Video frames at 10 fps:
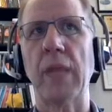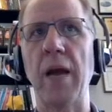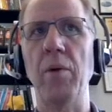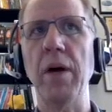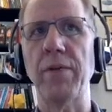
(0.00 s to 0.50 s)

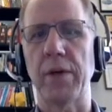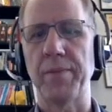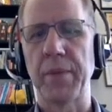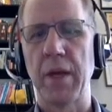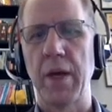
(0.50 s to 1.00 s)
However,
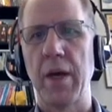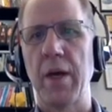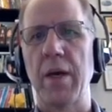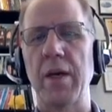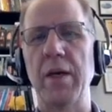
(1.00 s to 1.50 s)

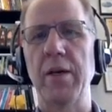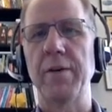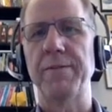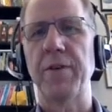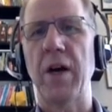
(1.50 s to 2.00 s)

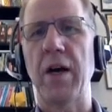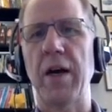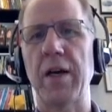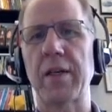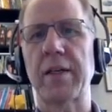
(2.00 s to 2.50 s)
if
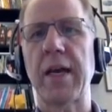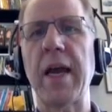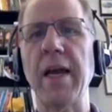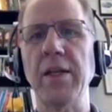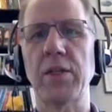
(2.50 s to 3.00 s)
I
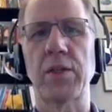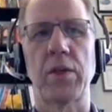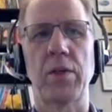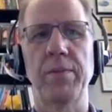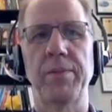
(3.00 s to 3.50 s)

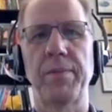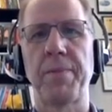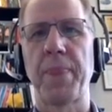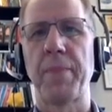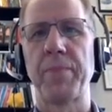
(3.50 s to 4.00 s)
cancel
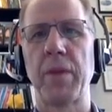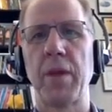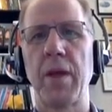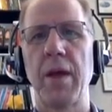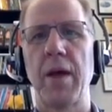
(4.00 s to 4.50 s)

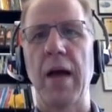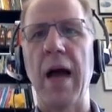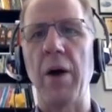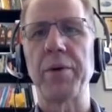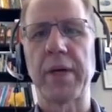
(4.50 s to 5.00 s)

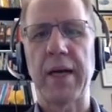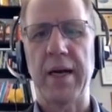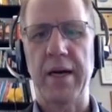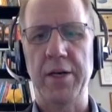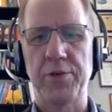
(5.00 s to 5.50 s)
out of
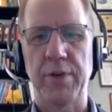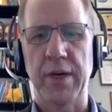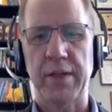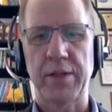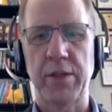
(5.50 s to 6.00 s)

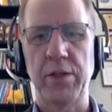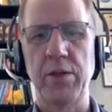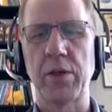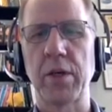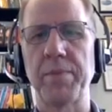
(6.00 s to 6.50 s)
contract,
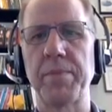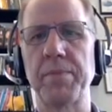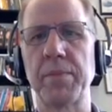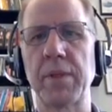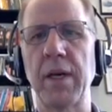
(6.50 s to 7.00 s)
you're going to
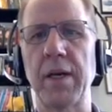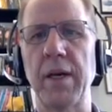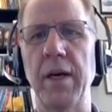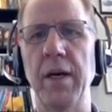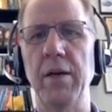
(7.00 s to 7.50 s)
get
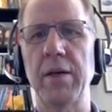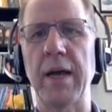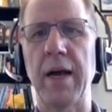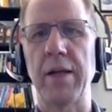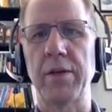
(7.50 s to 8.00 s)

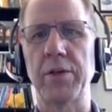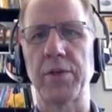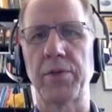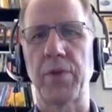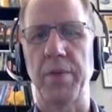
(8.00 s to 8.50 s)

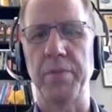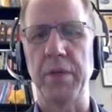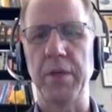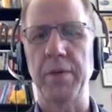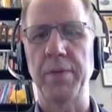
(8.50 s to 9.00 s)
$100 from
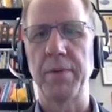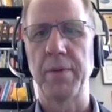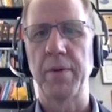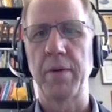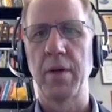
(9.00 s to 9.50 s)
me,
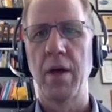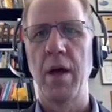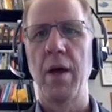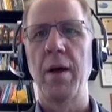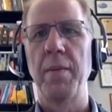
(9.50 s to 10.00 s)

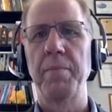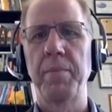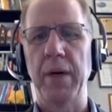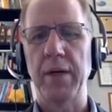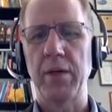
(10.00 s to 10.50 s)

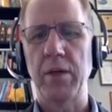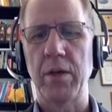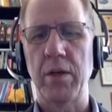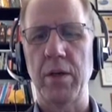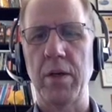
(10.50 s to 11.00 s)
but
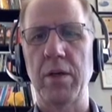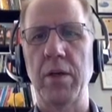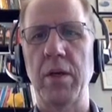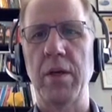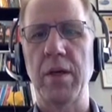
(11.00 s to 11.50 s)

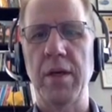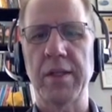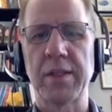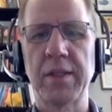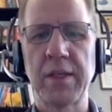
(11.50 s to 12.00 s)

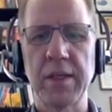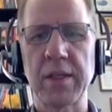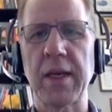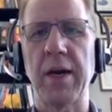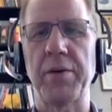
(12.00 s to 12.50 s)
it's
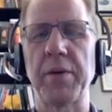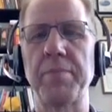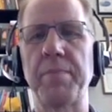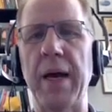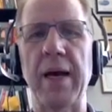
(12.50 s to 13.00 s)

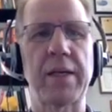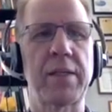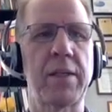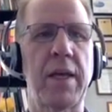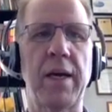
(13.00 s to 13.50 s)
discounted back
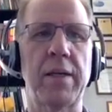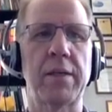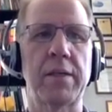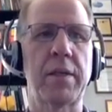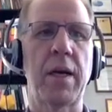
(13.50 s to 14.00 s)
to that
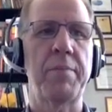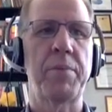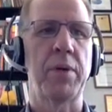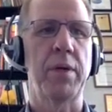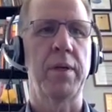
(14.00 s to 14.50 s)

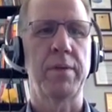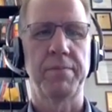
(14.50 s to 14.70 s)
time period.